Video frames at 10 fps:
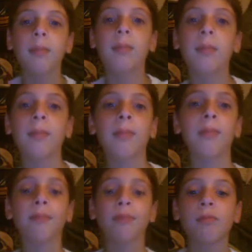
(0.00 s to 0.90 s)
Mm.
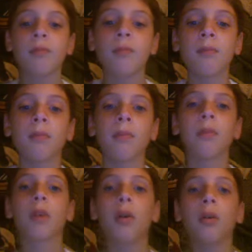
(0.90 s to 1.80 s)

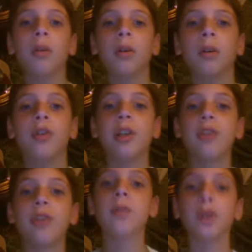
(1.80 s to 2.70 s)
So,
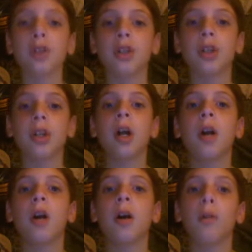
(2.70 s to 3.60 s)
GH3 version.
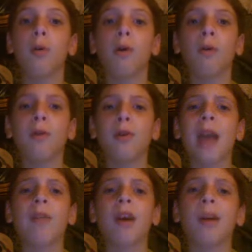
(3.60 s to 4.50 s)
Well, you
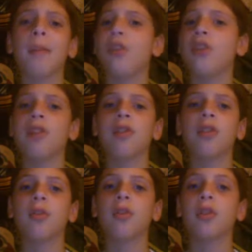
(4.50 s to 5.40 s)
can't recommend the JC
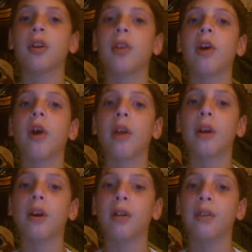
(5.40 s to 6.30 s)
version because it's already
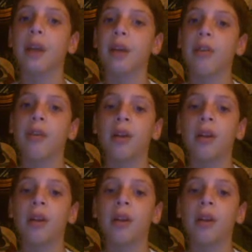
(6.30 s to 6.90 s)
on disc.